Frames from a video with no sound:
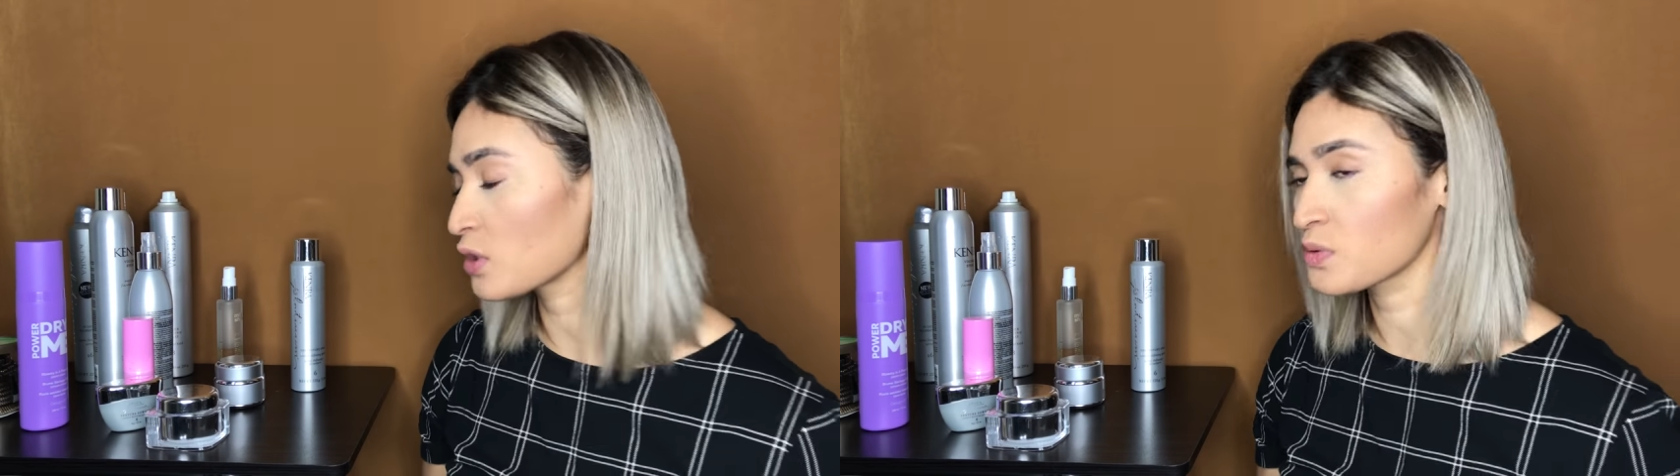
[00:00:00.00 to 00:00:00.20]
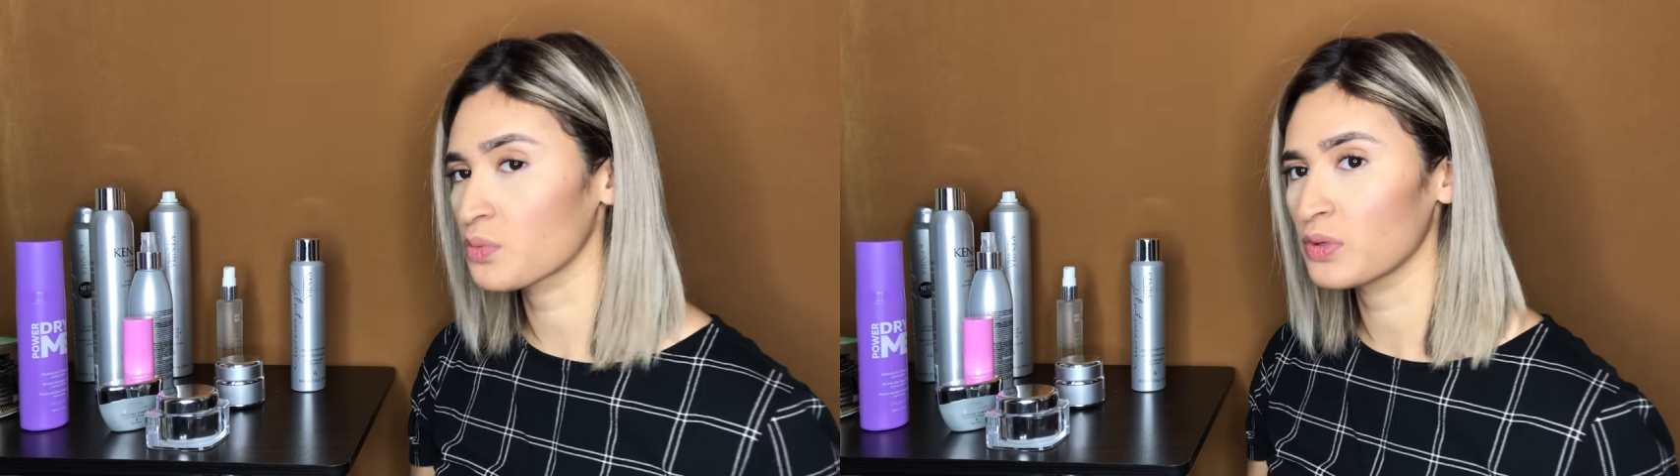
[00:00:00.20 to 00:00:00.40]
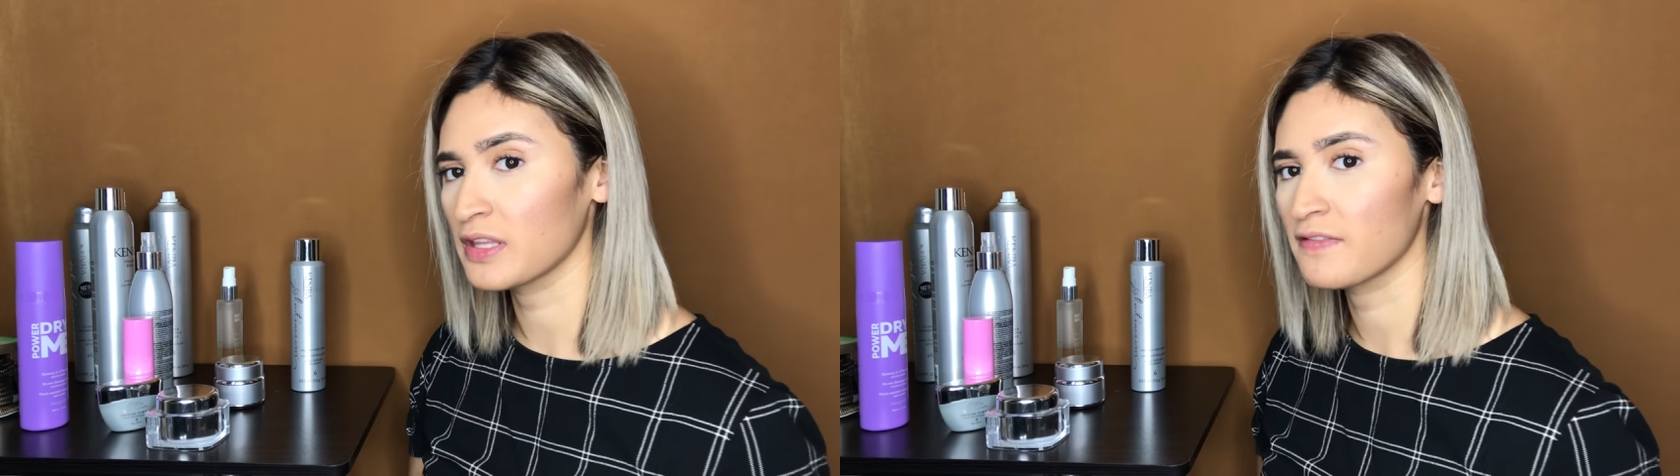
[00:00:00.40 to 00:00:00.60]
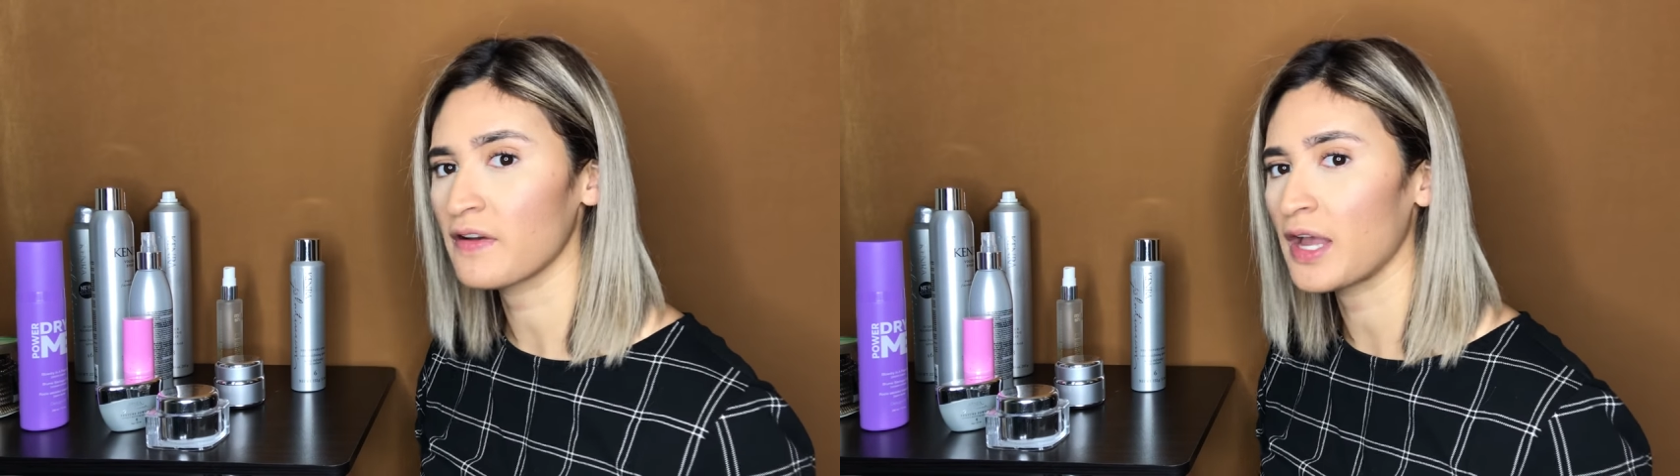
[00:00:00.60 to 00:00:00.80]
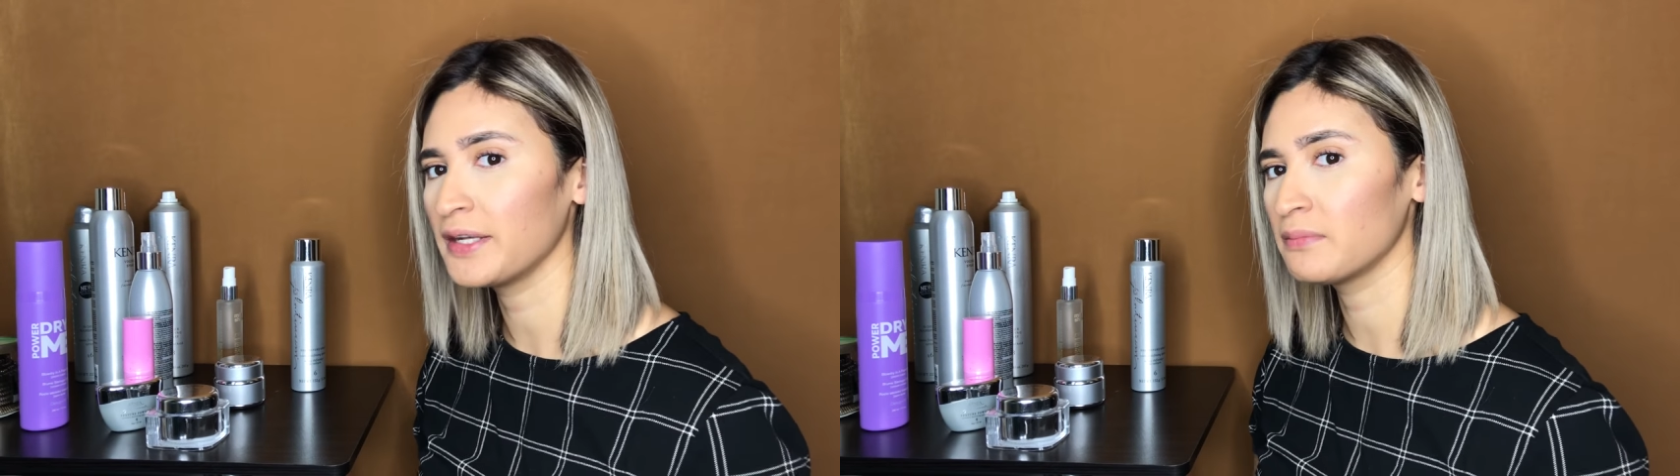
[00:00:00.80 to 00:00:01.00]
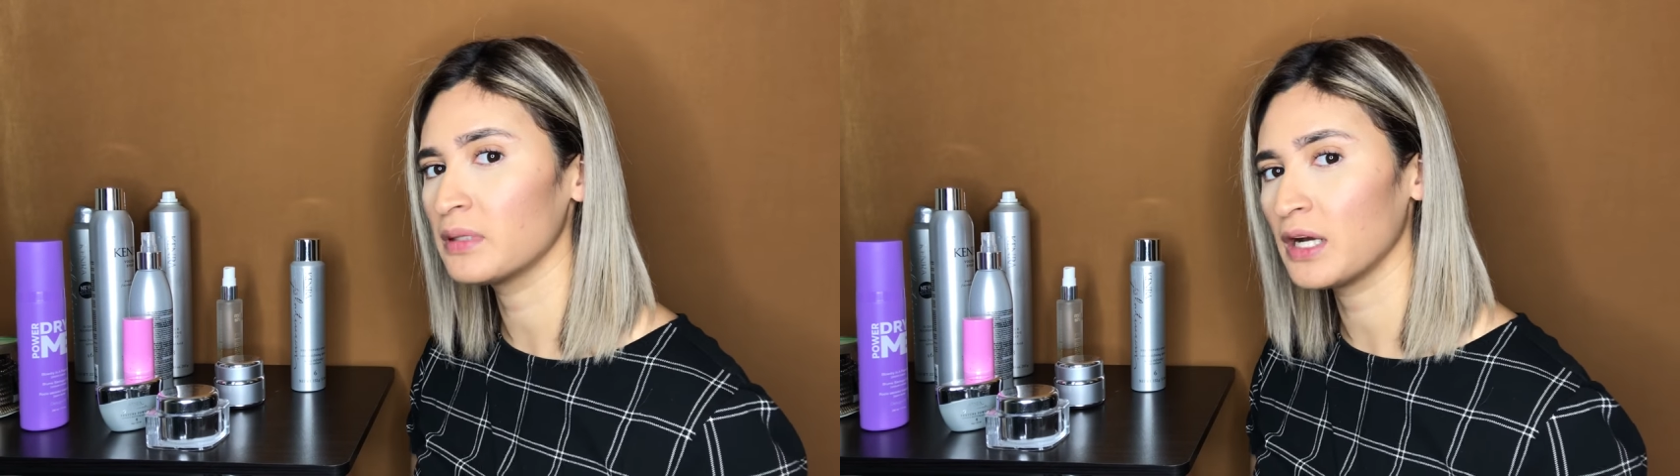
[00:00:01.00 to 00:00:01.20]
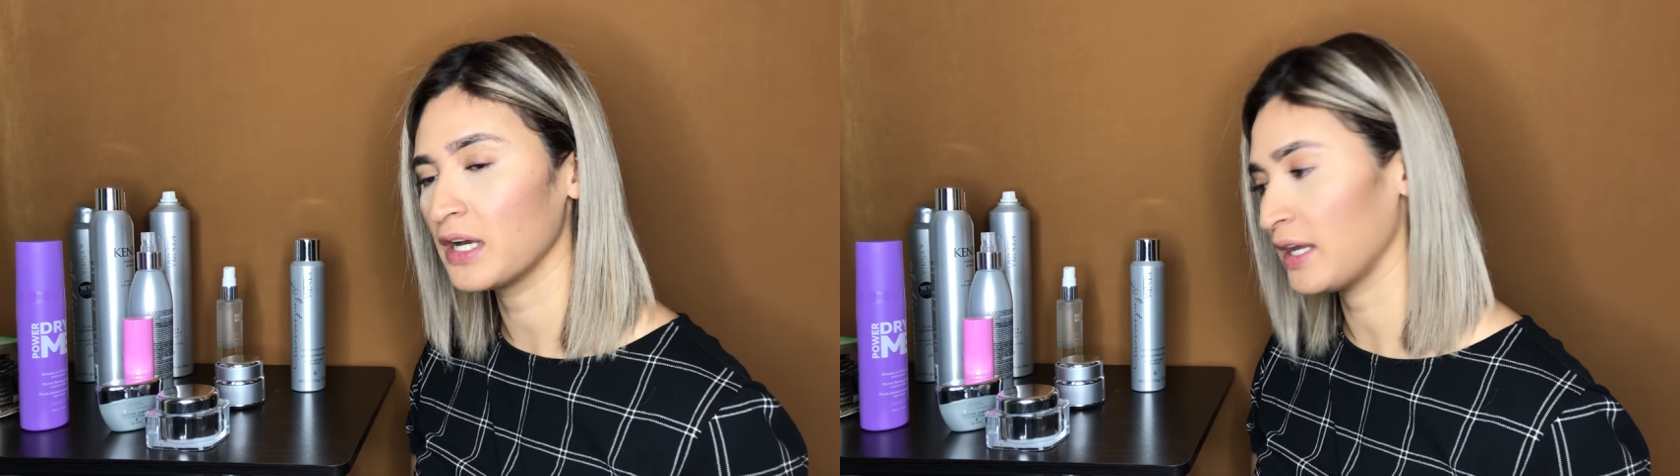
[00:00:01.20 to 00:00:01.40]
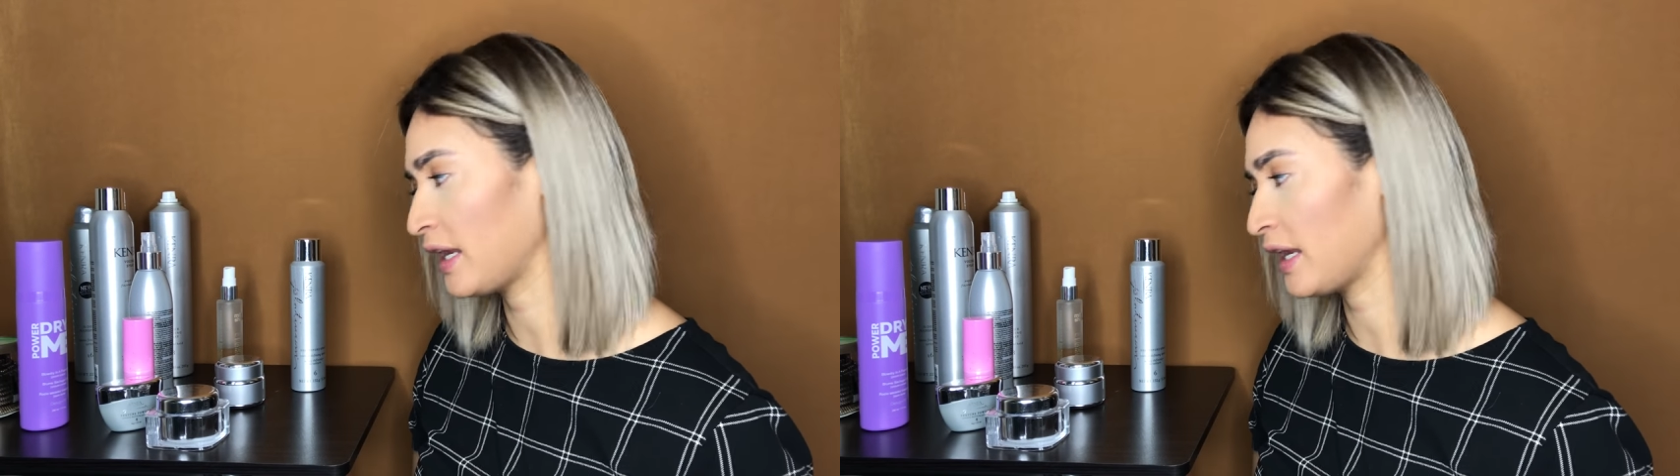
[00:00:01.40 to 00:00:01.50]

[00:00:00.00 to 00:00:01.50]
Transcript: girls with really fine uh,